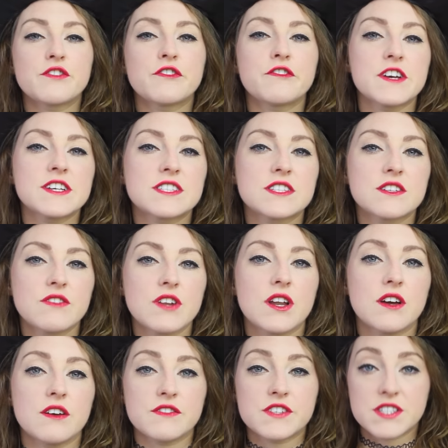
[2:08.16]
the
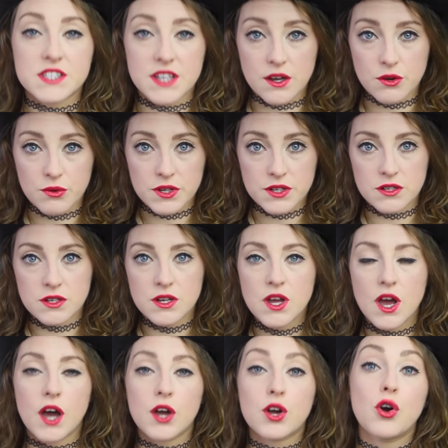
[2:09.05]
festival of Samhain,
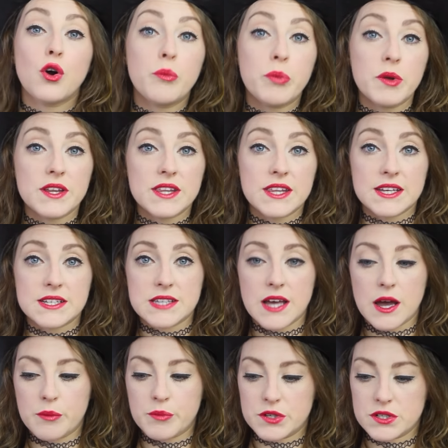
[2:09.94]
a couple of
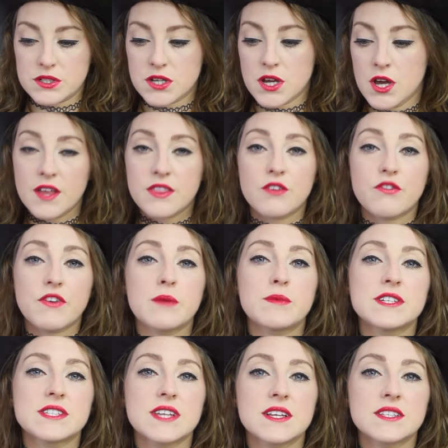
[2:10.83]
things happened. The
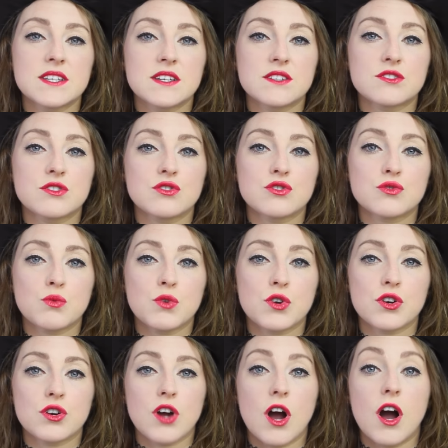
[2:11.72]
family's ancestors
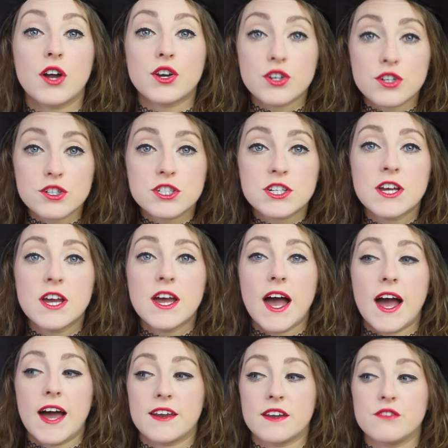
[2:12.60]
were honoured
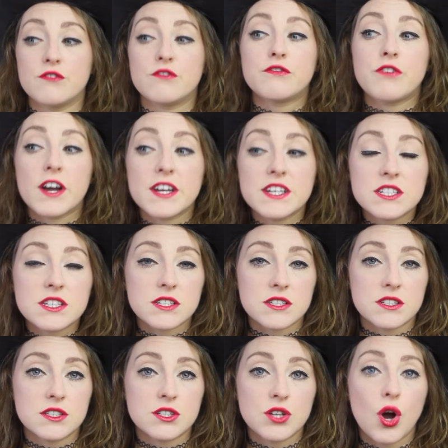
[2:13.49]
and
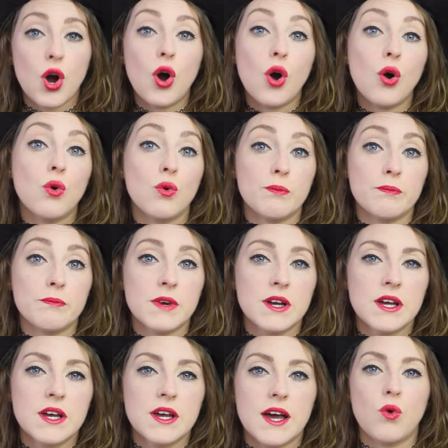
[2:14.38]
invited home,
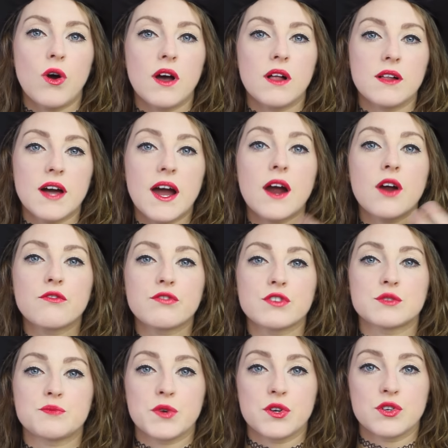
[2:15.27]
while
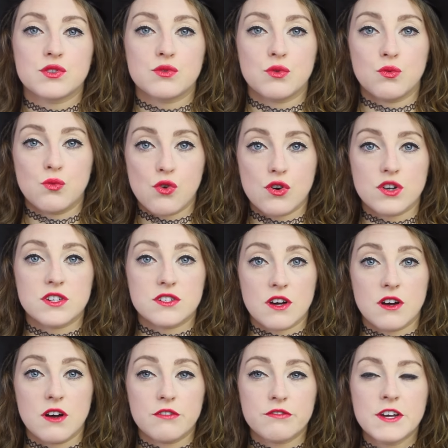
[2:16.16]
harmful spirits were
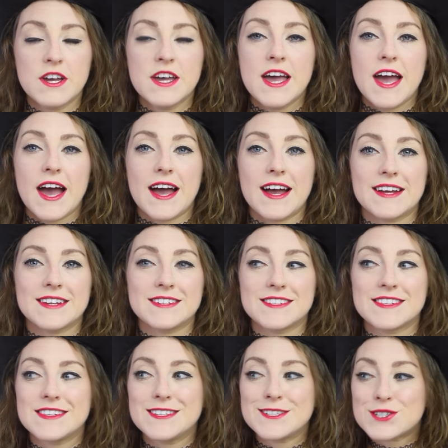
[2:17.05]
warded off.
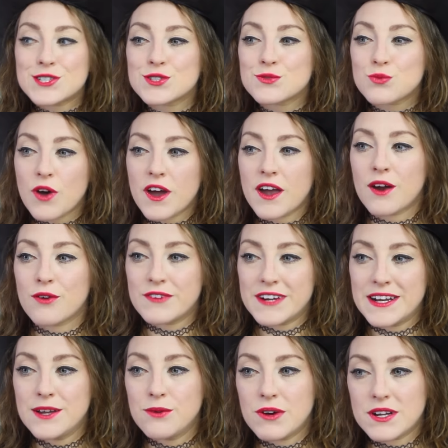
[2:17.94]
And this is why I
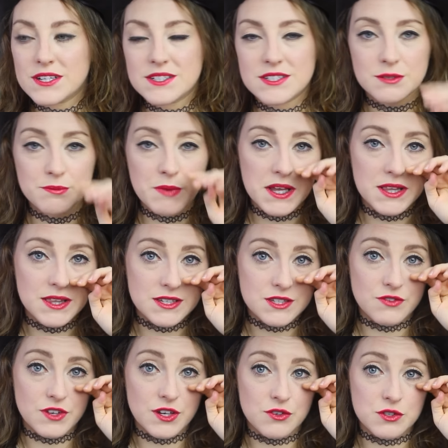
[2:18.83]
really wanted to make
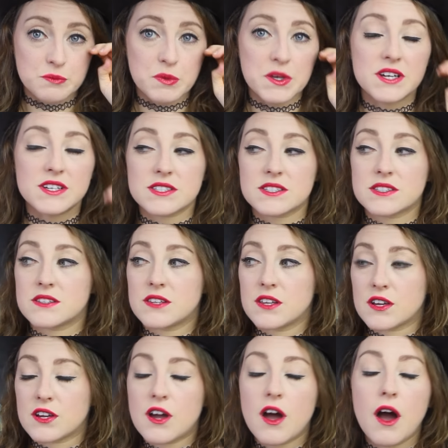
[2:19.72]
this video, is because
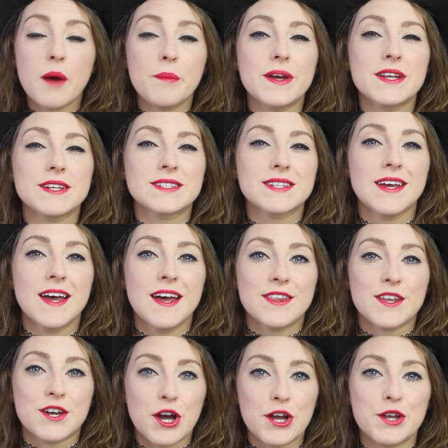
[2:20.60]
the comment
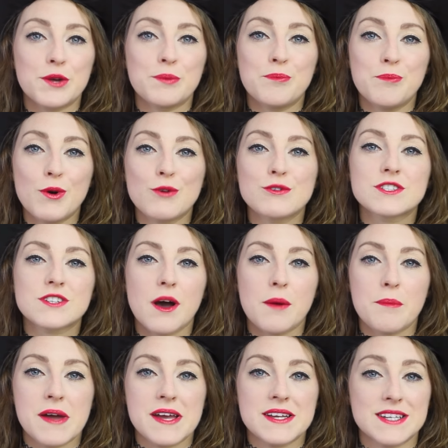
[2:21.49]
that kind of most
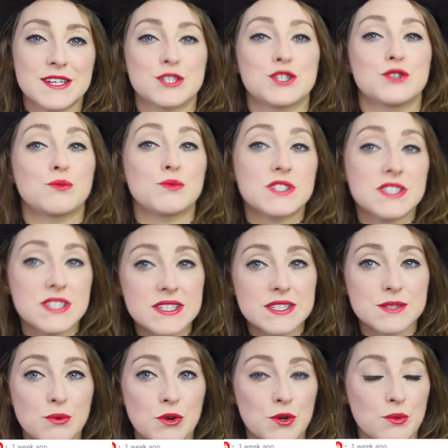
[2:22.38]
got my attention was
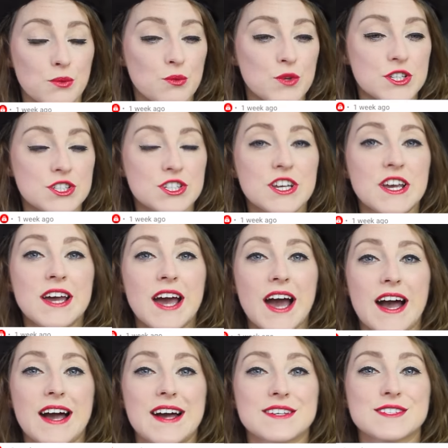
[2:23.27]
this one, which
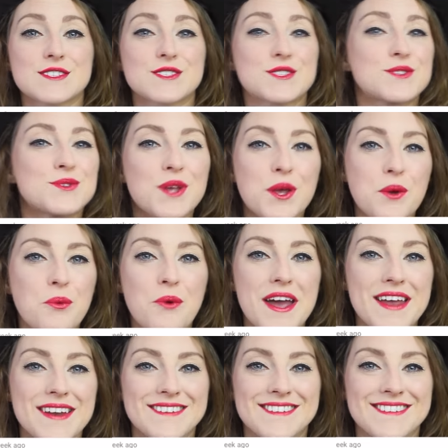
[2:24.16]
asks like
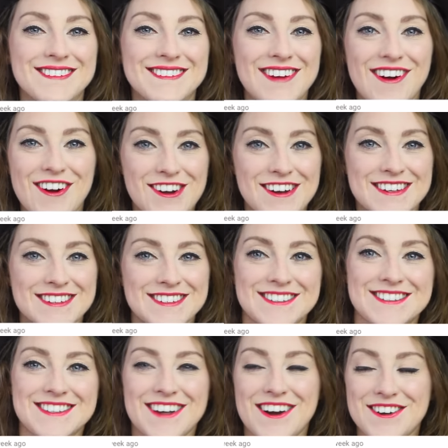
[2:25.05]
when
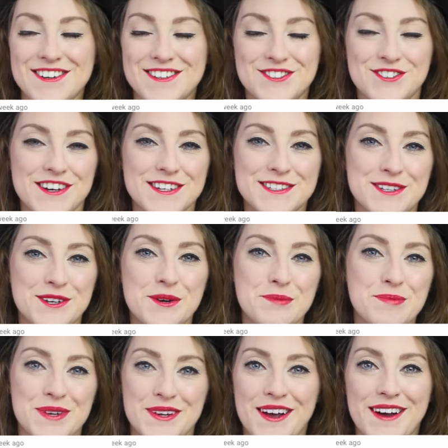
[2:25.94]
Ireland started dressing
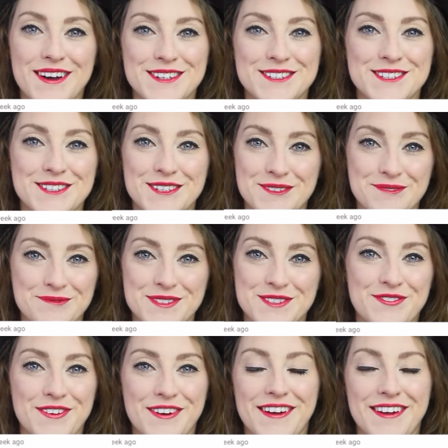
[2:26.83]
up in
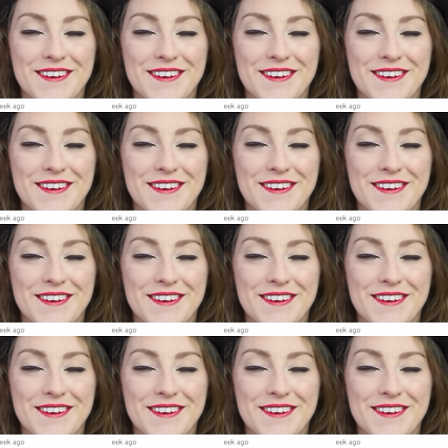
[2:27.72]
costumes for